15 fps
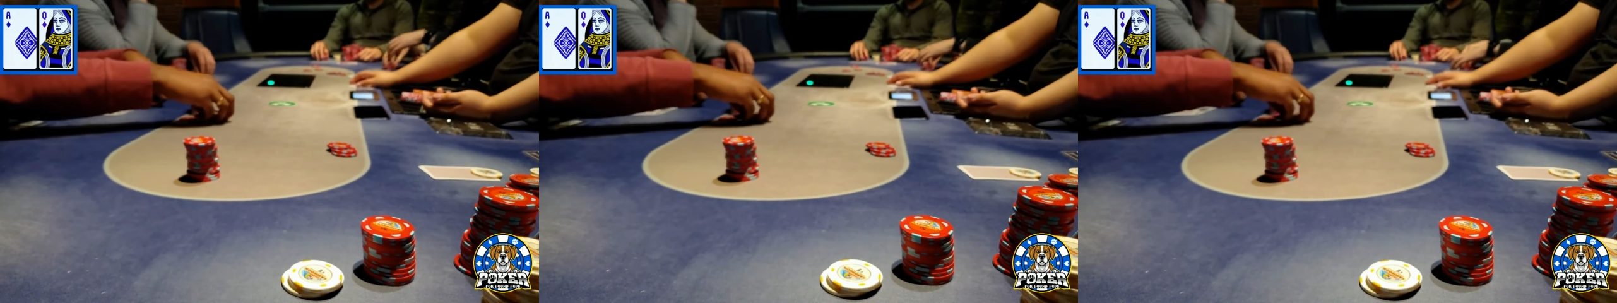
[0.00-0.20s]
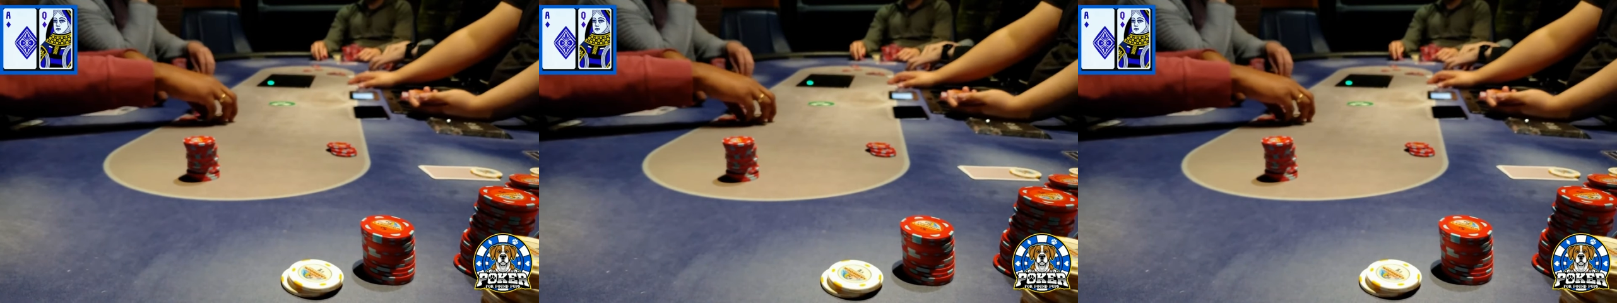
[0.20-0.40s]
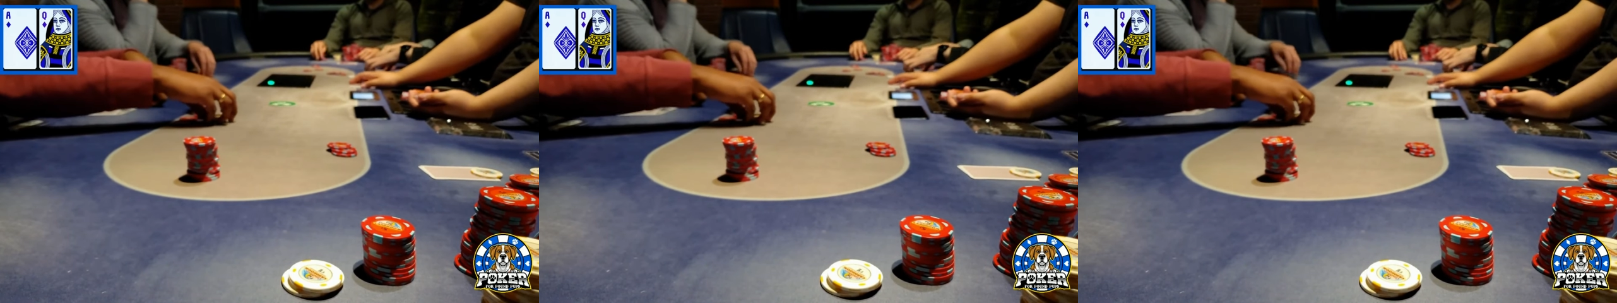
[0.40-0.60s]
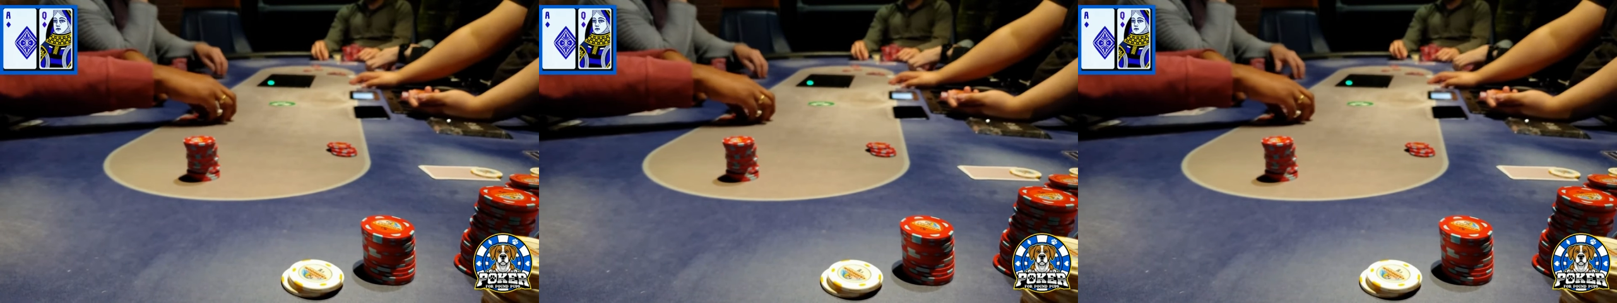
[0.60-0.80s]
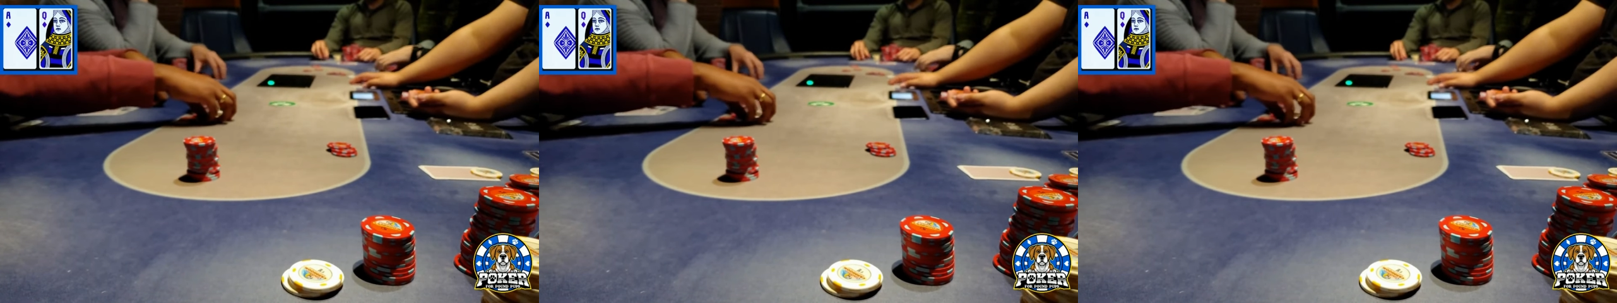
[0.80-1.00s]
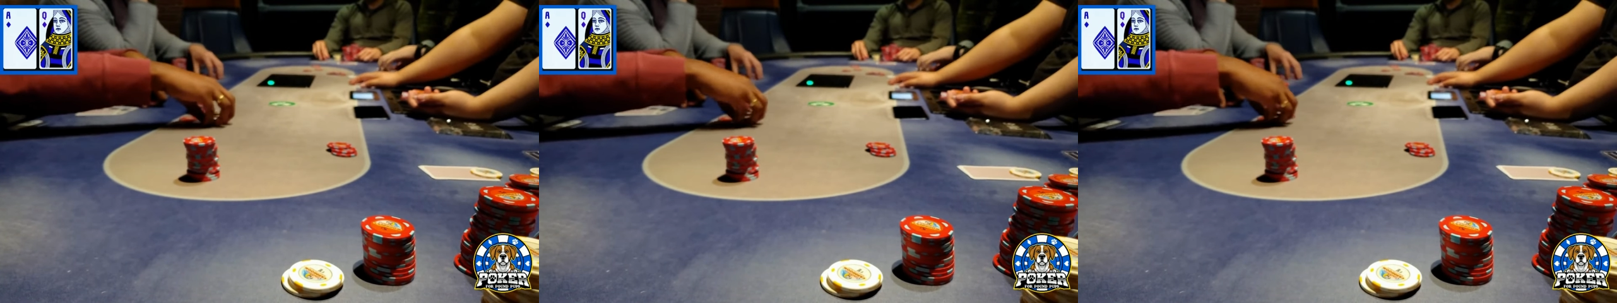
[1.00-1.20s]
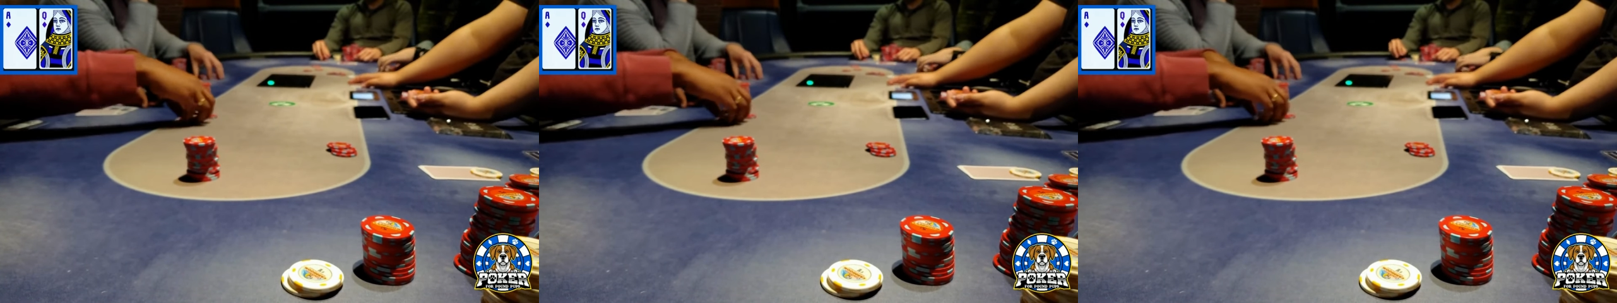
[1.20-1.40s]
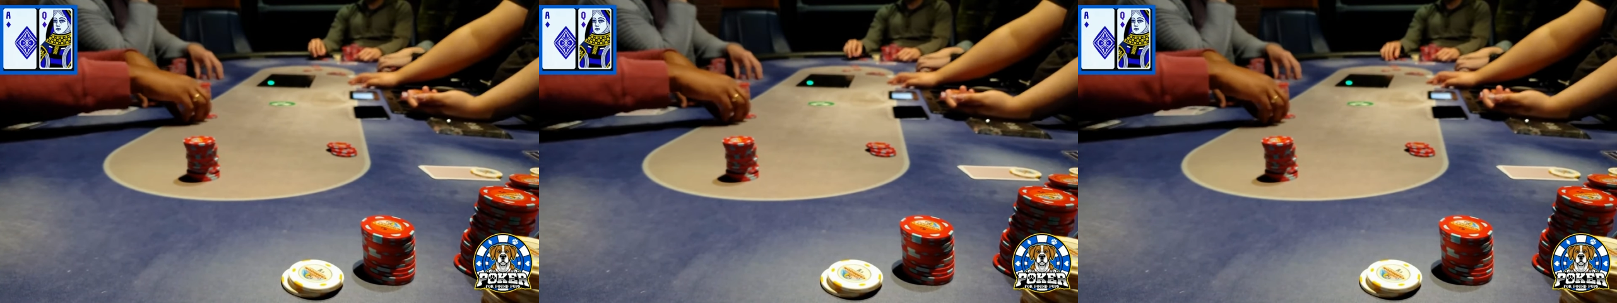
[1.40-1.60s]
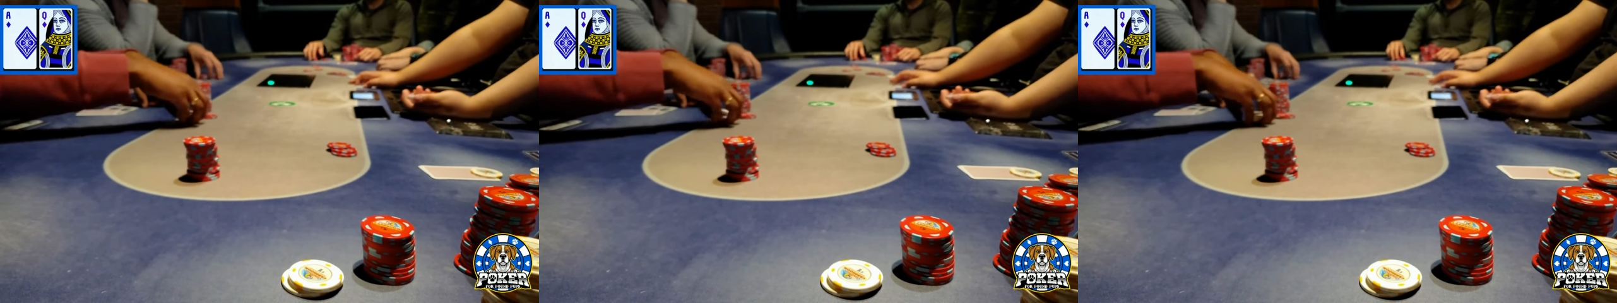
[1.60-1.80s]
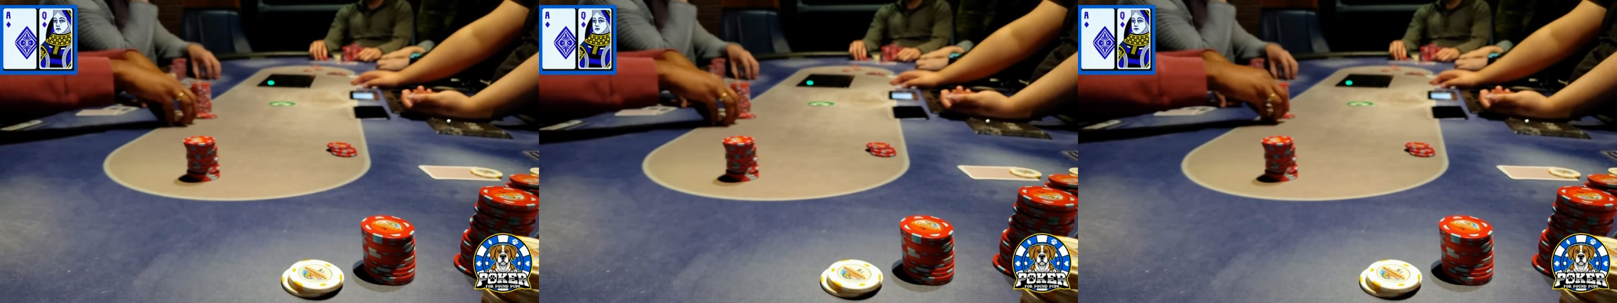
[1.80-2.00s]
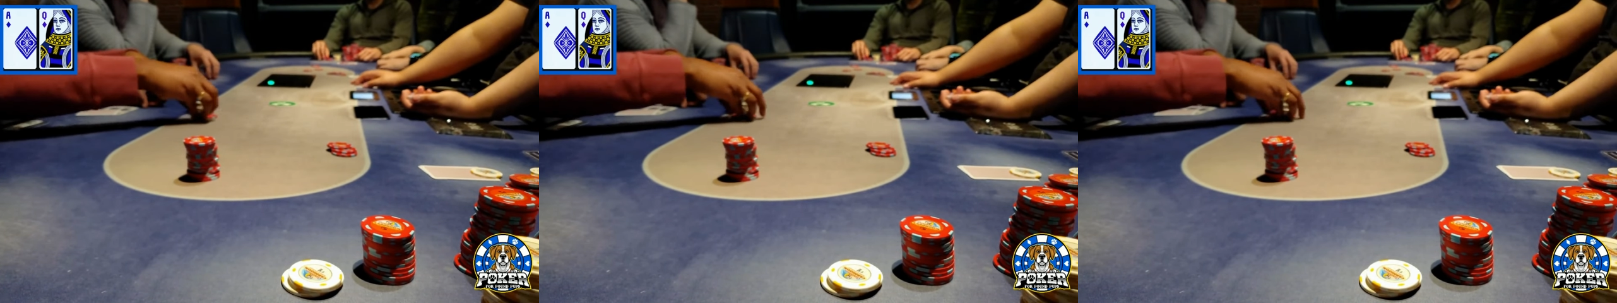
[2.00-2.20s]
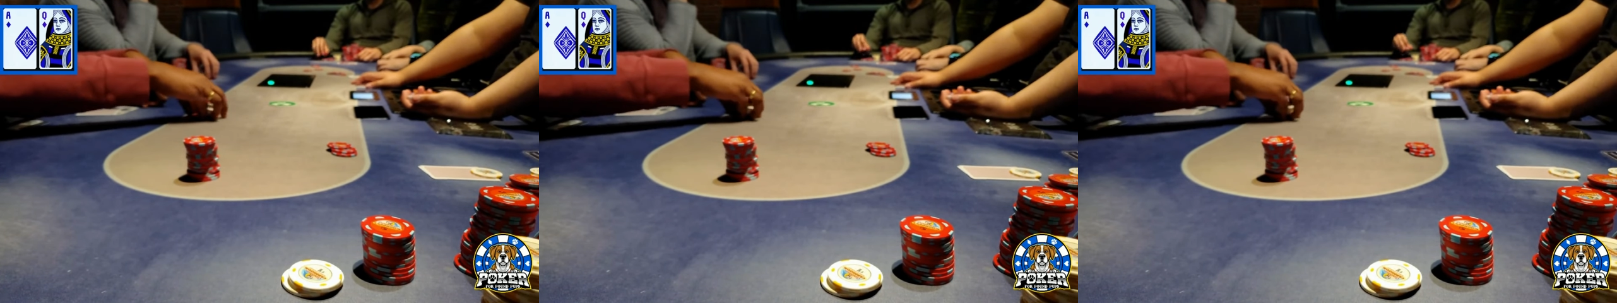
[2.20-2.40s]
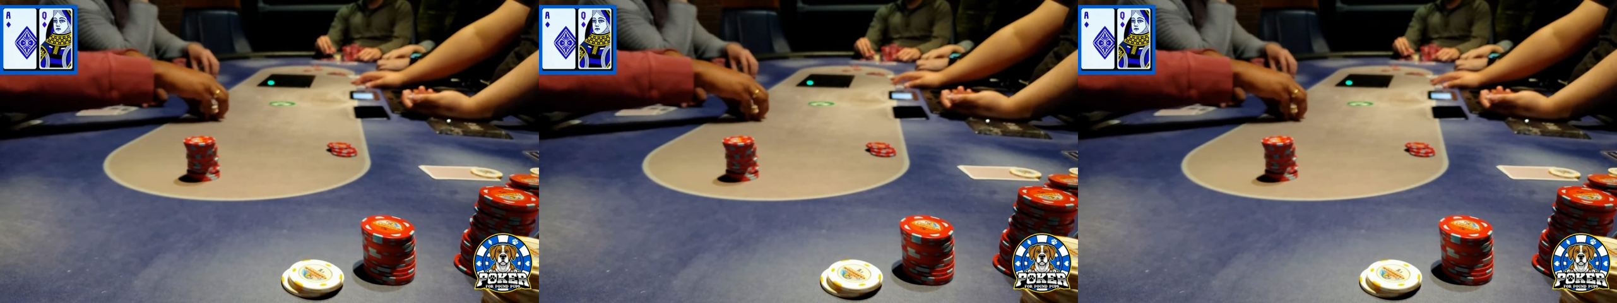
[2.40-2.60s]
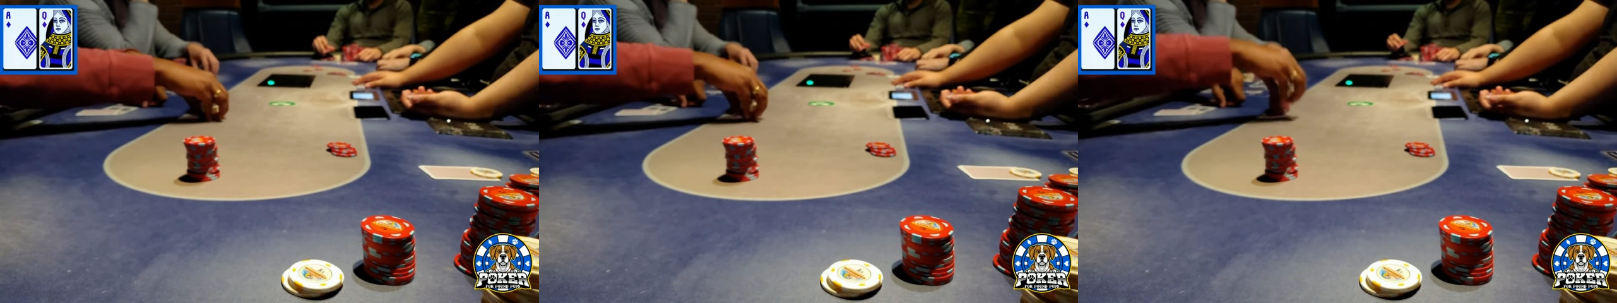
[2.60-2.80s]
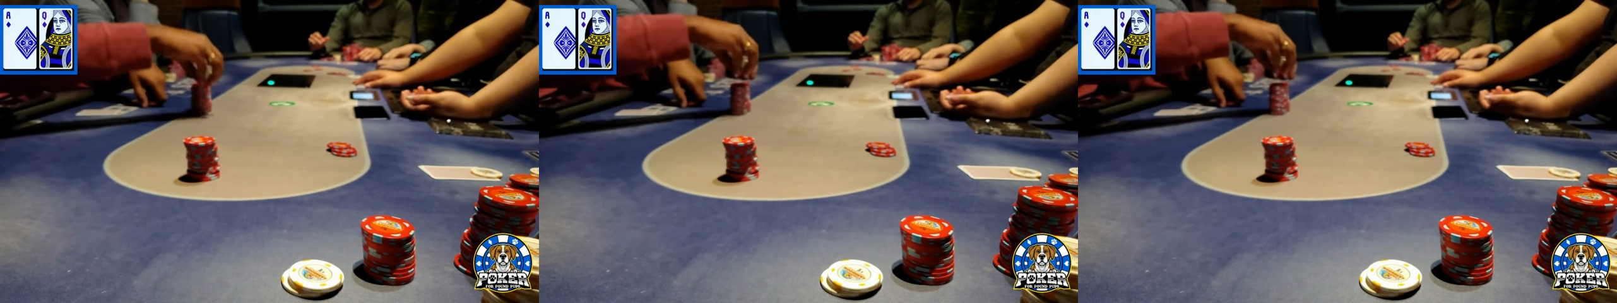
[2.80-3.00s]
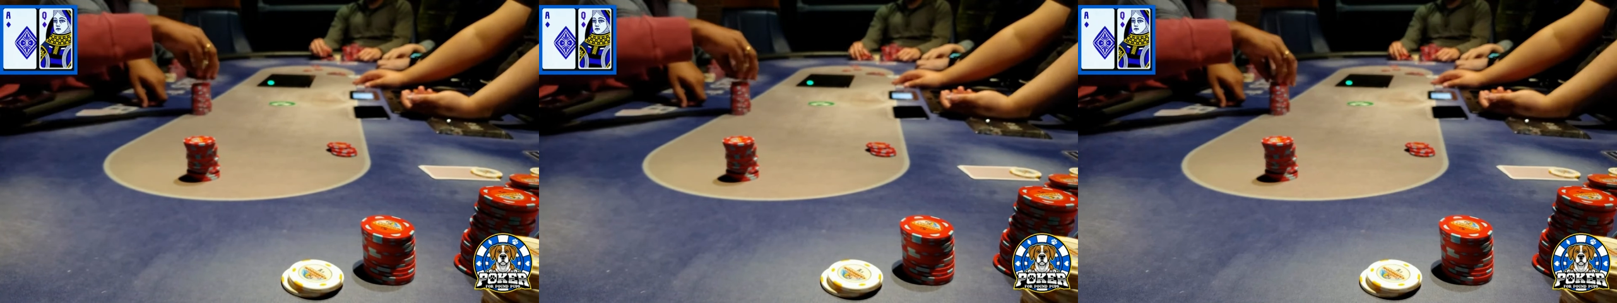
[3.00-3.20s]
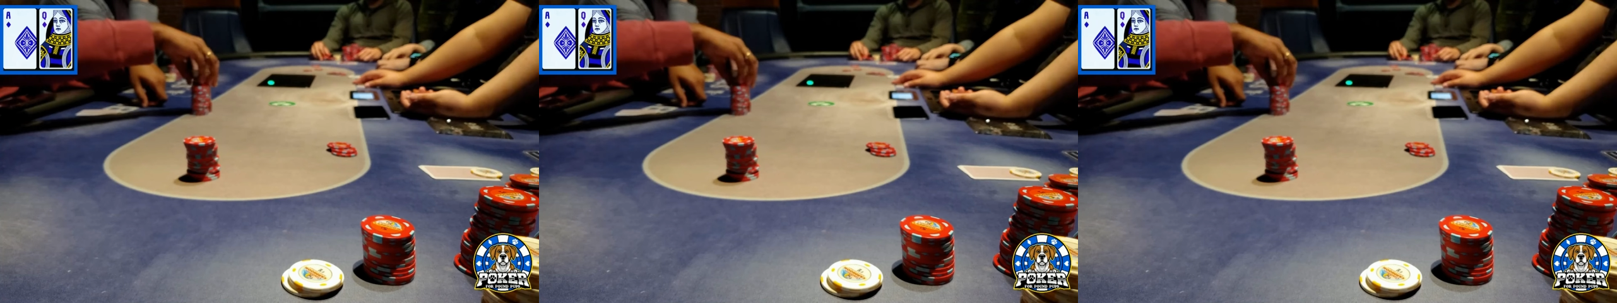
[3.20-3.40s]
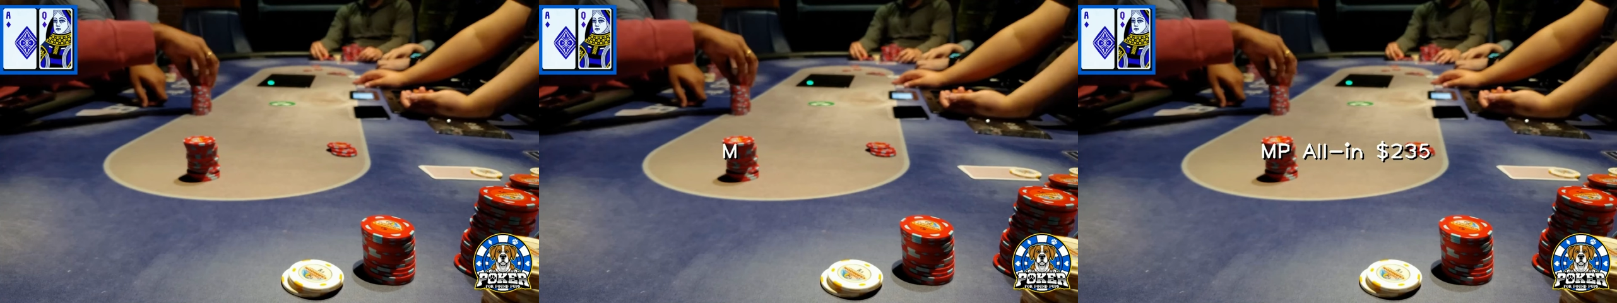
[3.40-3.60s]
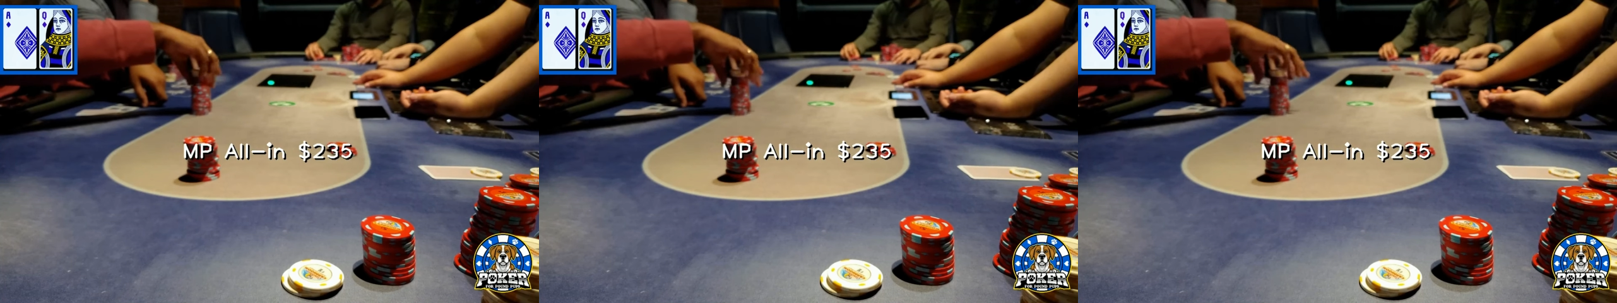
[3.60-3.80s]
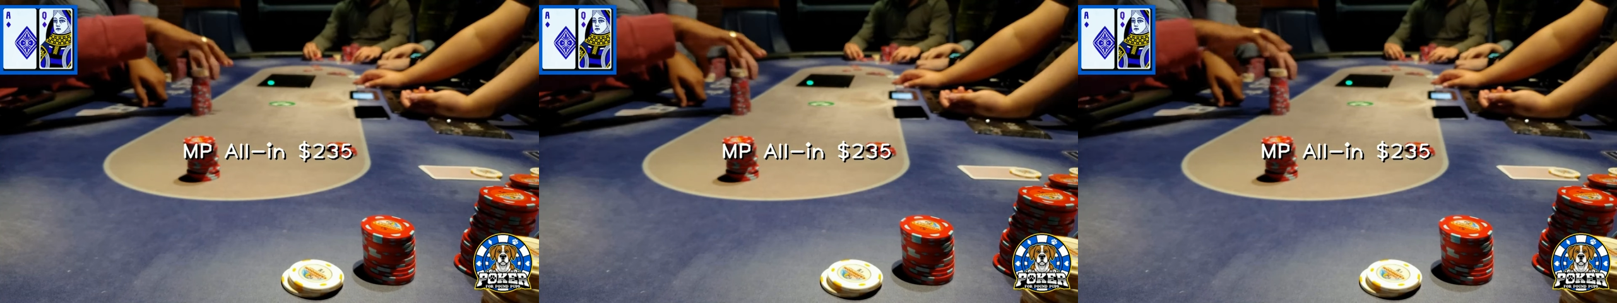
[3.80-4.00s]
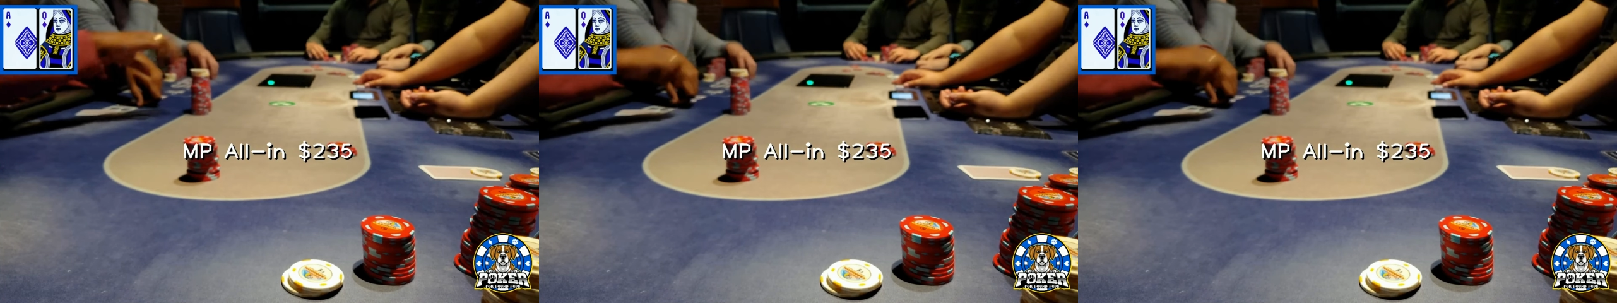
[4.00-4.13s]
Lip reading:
Nobody's mouth can be seen.